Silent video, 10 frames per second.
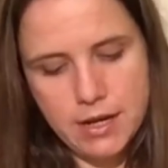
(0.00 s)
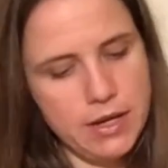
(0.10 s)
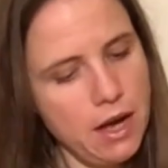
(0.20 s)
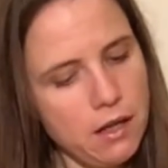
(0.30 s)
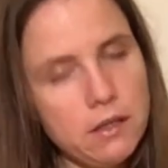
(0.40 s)

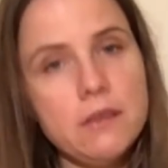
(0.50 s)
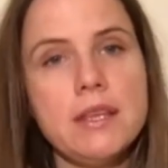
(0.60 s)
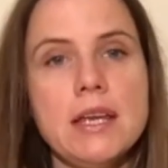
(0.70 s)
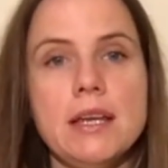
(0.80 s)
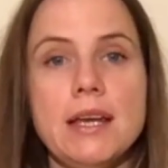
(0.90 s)
The other
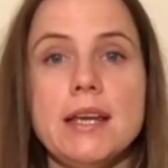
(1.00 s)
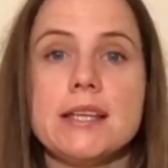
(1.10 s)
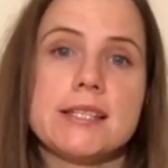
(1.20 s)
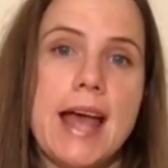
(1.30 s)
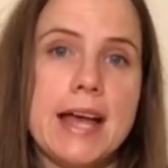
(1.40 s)
thing
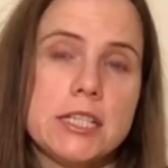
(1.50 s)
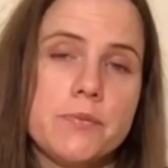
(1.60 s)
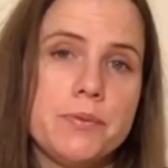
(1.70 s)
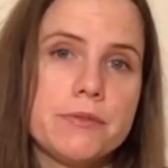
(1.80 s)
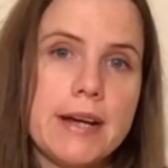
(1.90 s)
is
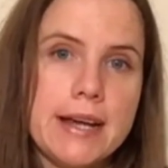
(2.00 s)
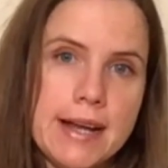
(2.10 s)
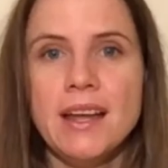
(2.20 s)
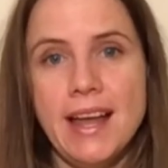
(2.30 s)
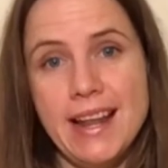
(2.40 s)
aspirin,
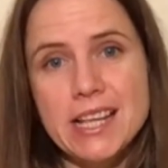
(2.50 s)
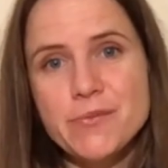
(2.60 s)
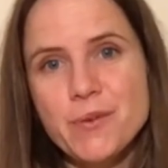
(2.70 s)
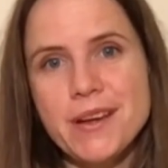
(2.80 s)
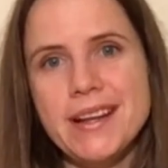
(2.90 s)
and
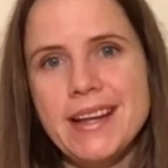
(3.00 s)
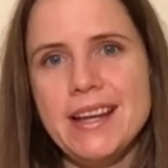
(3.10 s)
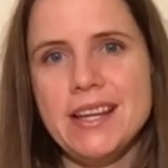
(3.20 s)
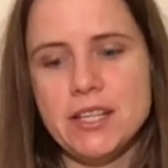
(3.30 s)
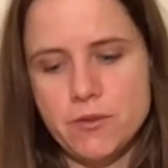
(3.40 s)
aspirin
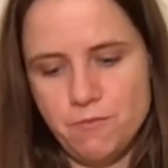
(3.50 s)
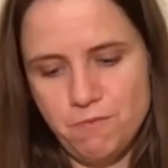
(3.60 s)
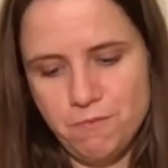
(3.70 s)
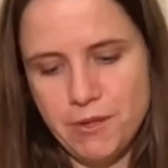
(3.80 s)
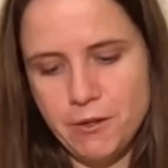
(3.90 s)
is,
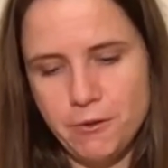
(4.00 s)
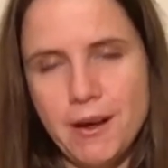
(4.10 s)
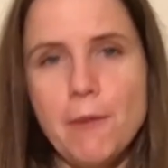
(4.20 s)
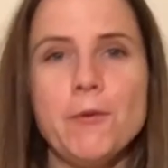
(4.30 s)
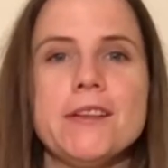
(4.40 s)
well,
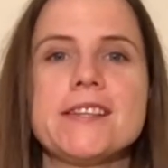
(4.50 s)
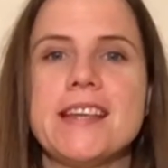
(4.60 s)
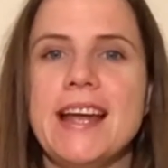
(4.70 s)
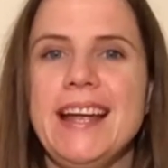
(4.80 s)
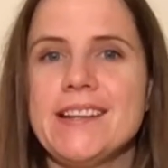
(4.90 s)
I wouldn't
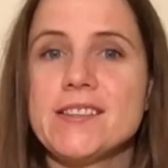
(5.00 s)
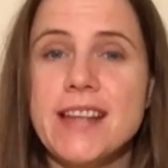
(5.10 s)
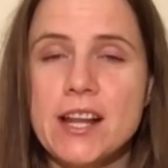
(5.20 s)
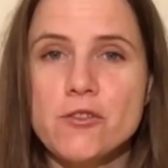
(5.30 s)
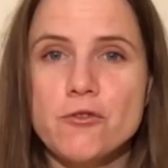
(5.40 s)
say it's
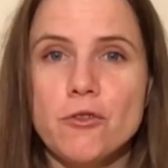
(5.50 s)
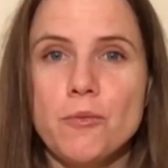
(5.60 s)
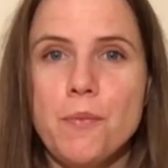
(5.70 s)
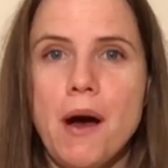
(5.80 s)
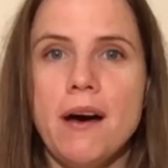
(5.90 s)

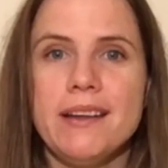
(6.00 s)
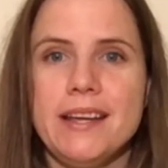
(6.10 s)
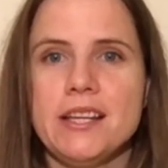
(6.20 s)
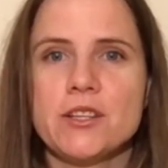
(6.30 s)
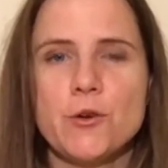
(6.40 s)
natural, but
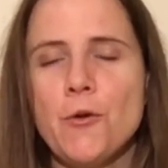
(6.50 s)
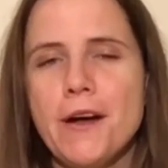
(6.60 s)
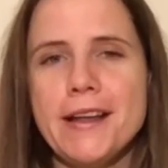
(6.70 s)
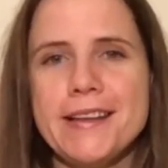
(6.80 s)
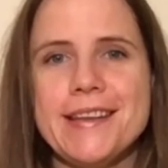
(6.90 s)
is
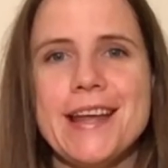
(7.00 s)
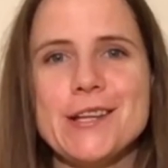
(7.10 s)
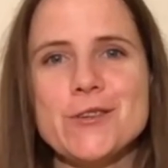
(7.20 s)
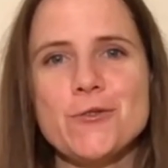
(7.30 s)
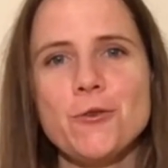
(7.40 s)
quite
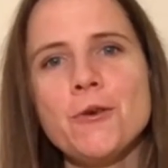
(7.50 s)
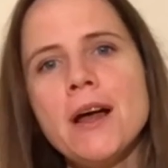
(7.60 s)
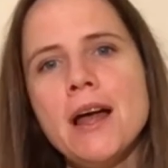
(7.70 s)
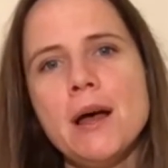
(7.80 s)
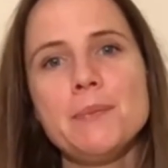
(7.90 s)
natural
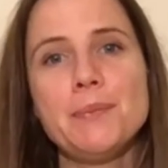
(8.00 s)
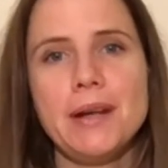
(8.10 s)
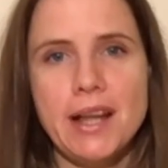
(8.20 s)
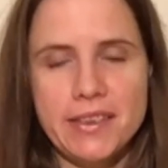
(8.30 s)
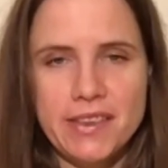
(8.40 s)

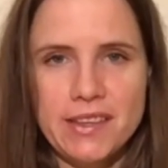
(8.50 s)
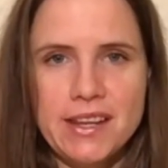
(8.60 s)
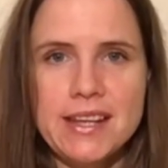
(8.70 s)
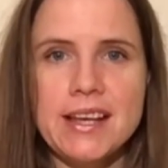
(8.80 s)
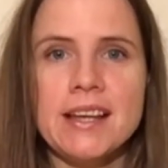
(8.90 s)
blood
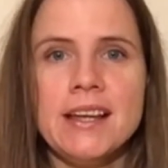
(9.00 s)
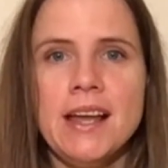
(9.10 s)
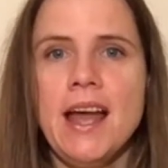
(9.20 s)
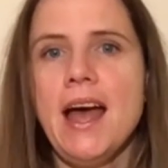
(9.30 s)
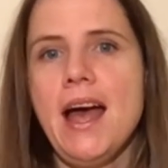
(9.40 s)
thinner.
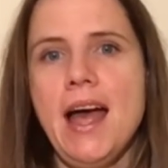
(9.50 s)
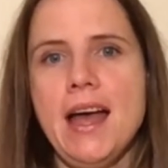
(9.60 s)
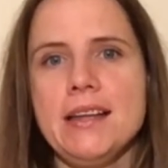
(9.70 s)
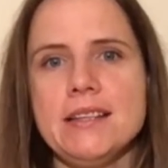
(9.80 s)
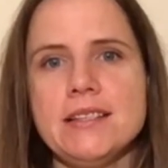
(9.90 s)

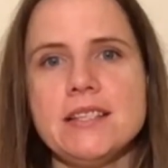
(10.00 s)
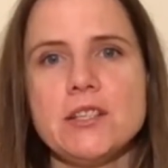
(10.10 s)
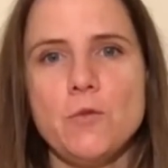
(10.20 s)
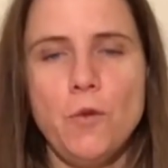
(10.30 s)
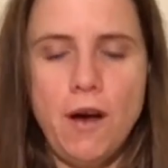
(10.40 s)
And
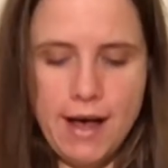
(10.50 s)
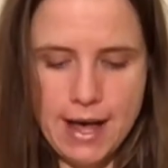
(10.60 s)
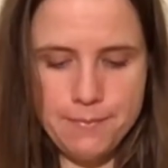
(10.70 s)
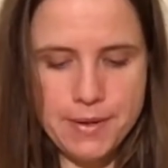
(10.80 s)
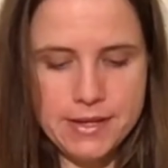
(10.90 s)
what
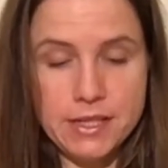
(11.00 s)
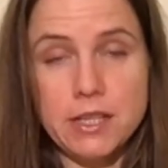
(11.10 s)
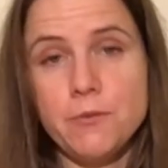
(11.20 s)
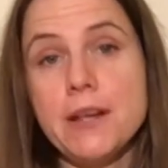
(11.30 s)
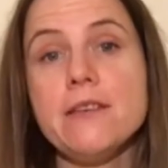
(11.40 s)
happens
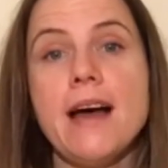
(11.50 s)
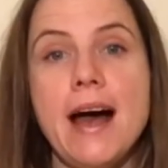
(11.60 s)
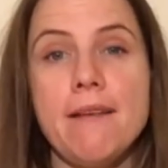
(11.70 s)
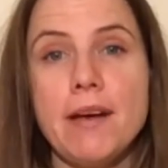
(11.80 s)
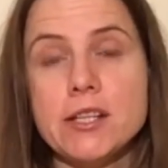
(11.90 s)
is when you
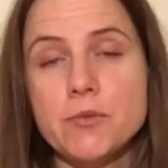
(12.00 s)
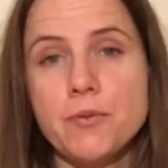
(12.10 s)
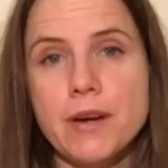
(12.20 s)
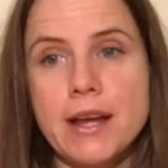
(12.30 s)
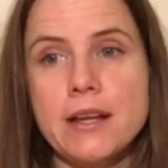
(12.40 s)
have
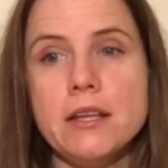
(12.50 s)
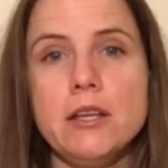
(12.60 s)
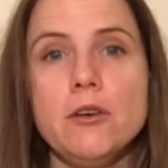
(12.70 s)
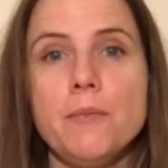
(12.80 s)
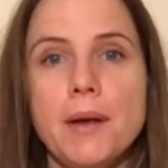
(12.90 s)
aspirin,
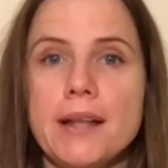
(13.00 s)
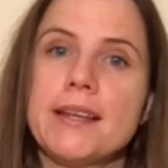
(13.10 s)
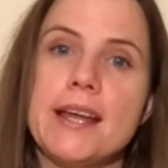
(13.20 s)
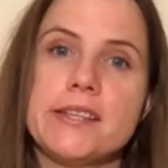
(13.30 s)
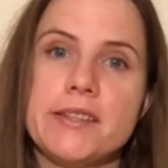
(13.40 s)
your blood
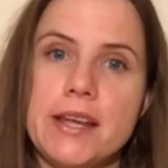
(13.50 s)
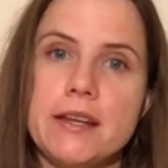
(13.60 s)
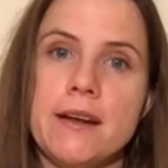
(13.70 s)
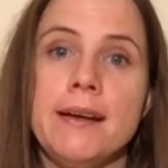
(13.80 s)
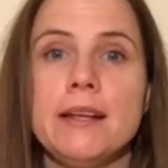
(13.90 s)
gets
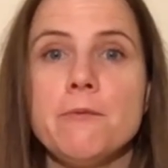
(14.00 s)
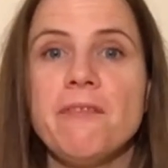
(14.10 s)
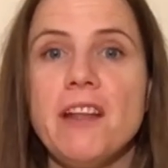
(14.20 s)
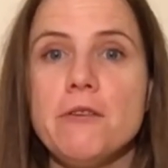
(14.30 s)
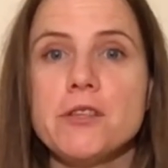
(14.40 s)
thinner, it
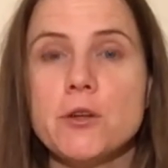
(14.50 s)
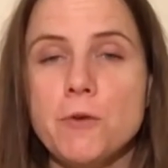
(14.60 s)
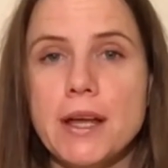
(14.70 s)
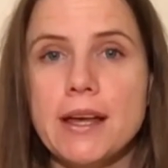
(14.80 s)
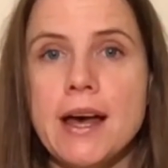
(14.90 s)
flows
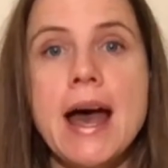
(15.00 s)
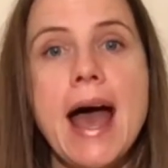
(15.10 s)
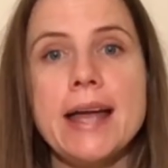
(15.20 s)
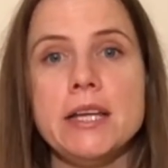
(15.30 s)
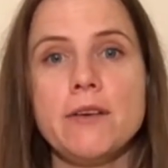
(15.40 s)
quicker,
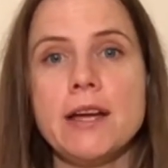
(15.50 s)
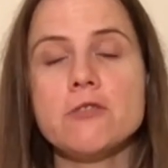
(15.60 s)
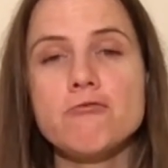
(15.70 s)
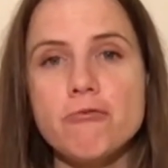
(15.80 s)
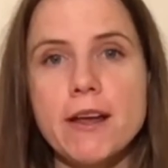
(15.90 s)
and you get
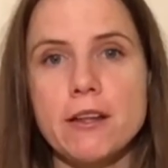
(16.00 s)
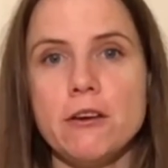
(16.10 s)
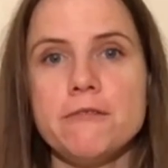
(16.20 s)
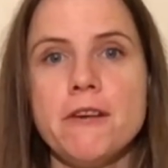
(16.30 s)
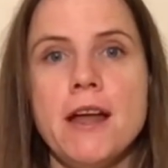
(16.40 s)
rid
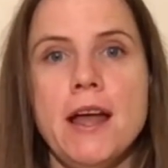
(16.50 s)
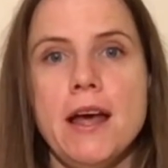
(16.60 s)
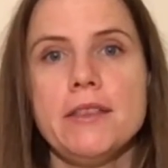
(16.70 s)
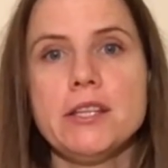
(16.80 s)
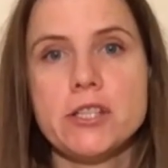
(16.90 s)
of
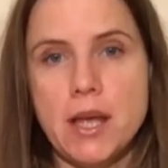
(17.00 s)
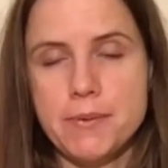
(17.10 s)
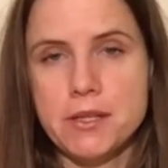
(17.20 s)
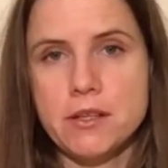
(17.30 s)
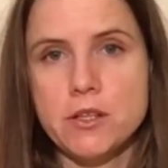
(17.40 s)
this
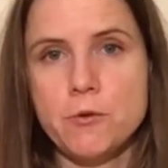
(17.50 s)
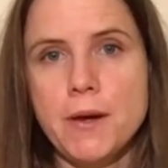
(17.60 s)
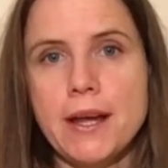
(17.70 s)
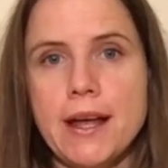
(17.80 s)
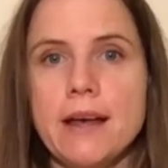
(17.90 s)
substance
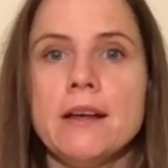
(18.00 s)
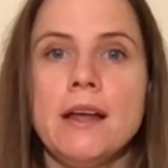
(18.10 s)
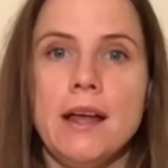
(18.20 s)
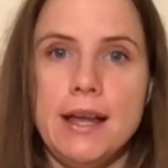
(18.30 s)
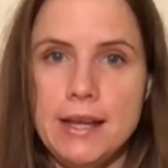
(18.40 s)
quicker
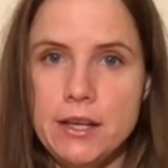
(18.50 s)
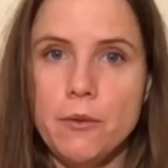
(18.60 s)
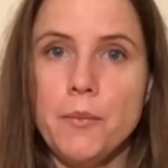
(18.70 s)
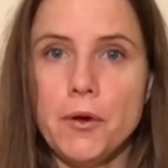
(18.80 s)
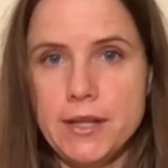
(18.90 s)
in
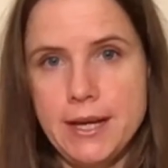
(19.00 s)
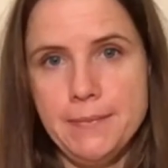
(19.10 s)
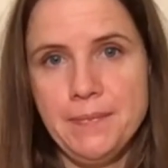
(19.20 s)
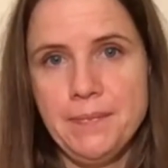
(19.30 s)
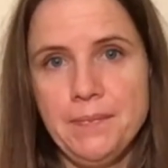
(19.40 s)
your body.